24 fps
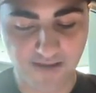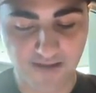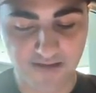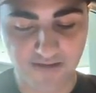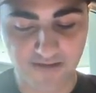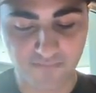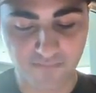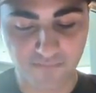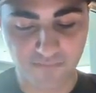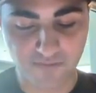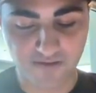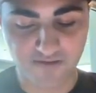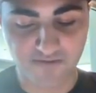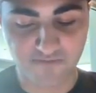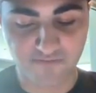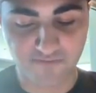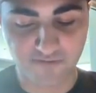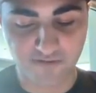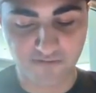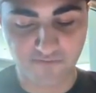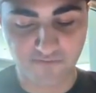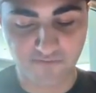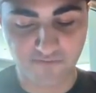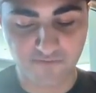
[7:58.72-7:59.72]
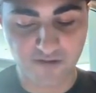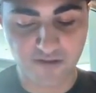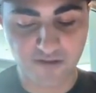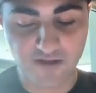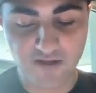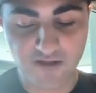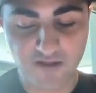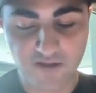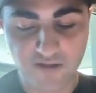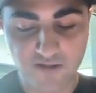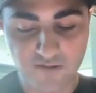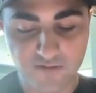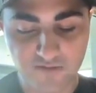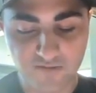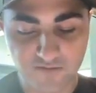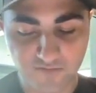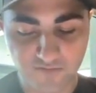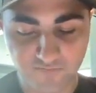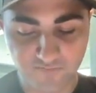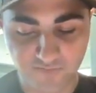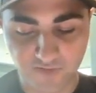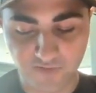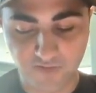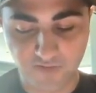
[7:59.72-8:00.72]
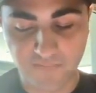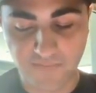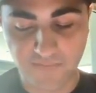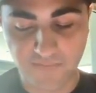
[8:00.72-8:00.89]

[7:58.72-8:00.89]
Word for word: back and play in front of some very